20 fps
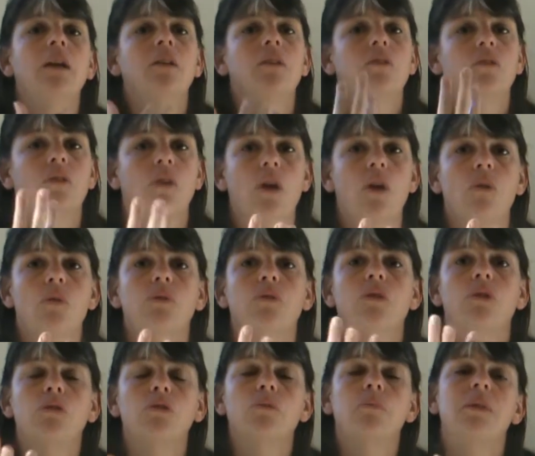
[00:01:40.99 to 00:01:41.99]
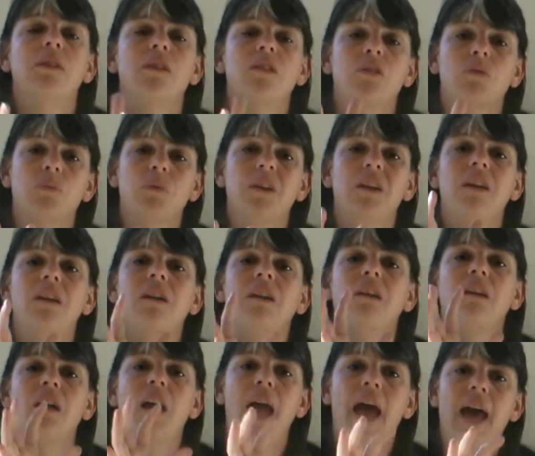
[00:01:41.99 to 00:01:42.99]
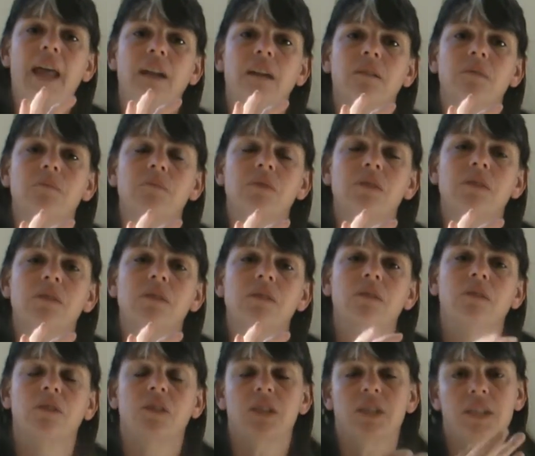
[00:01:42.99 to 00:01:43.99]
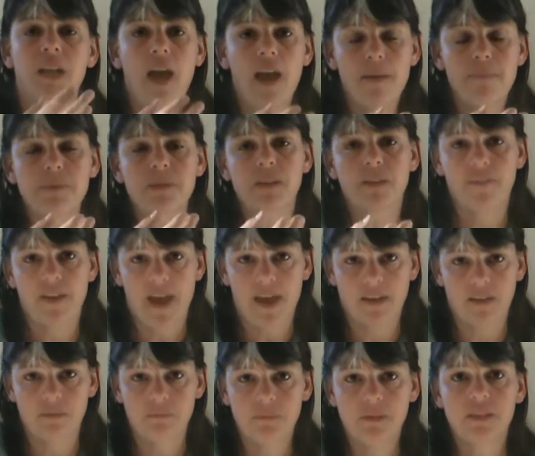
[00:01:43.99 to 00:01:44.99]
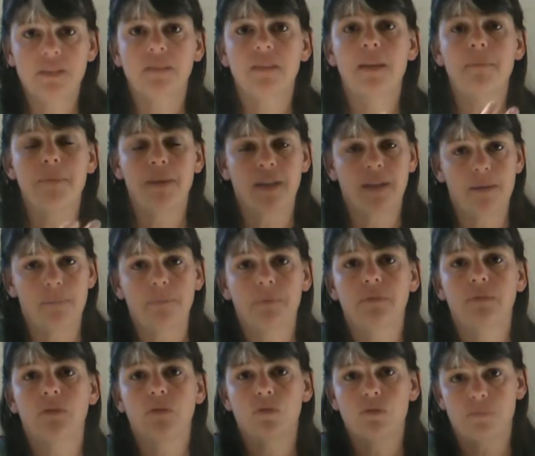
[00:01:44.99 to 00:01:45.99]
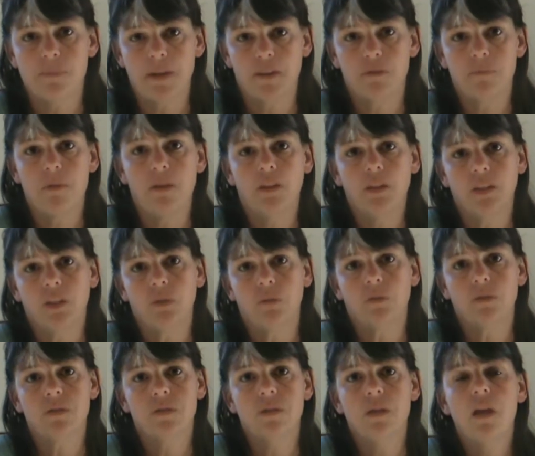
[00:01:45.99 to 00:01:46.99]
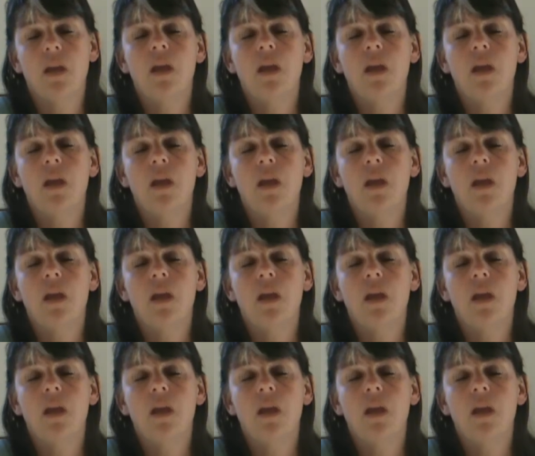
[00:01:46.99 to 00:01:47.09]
So those would be the three atoms, or the types of atoms, that make up those macromolecules.